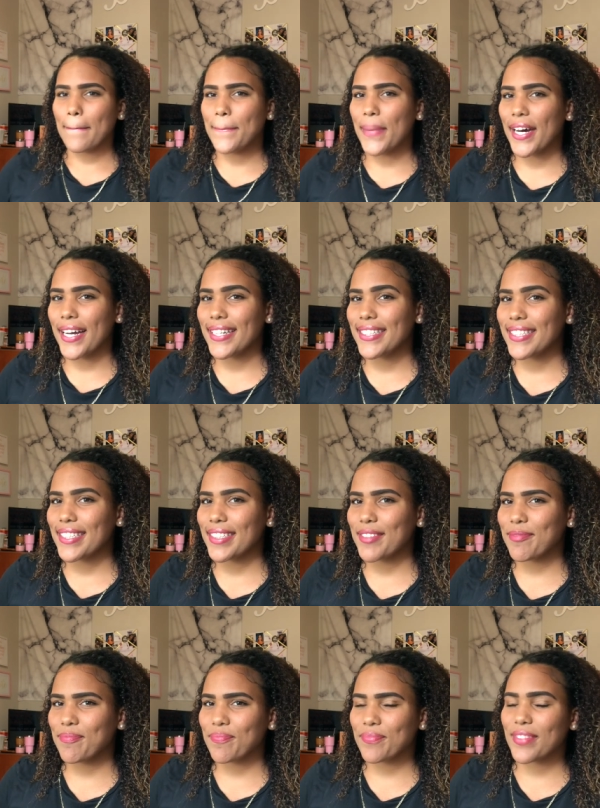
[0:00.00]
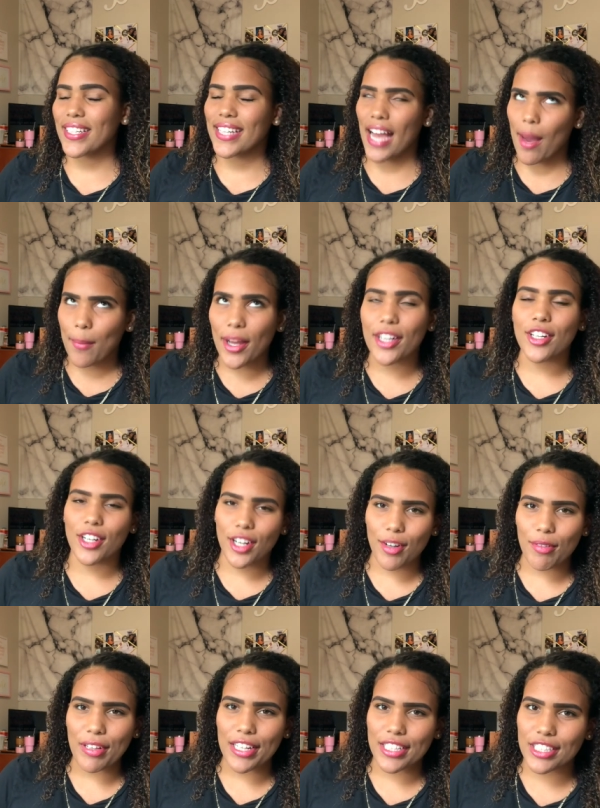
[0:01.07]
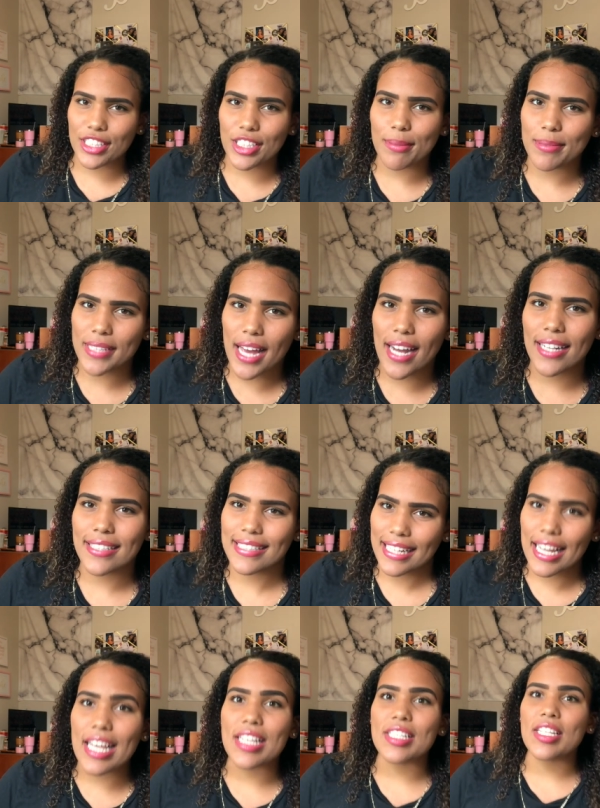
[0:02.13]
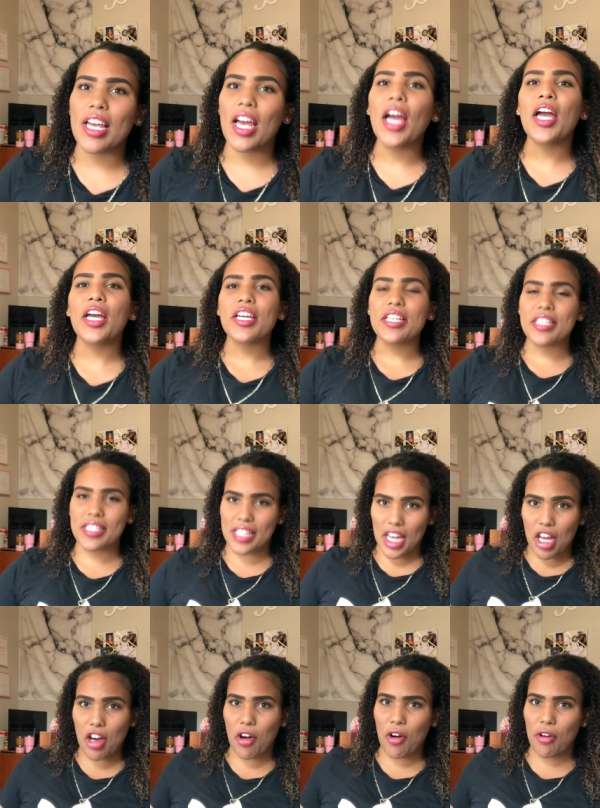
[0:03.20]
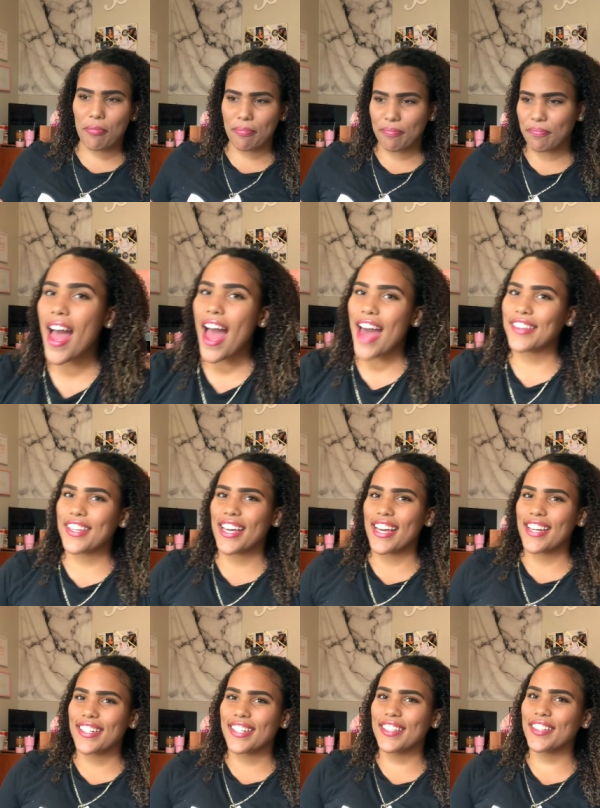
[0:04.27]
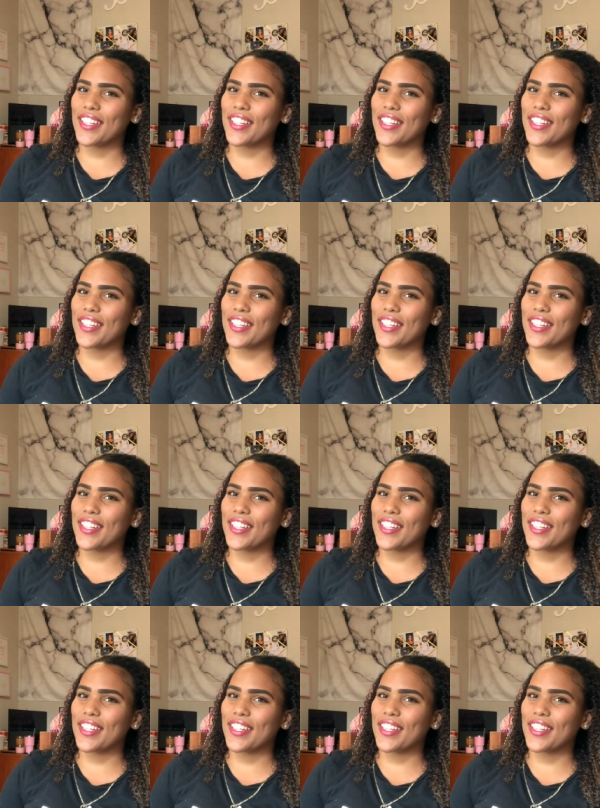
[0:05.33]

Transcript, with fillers: but yeah, my current relationship status is single. And then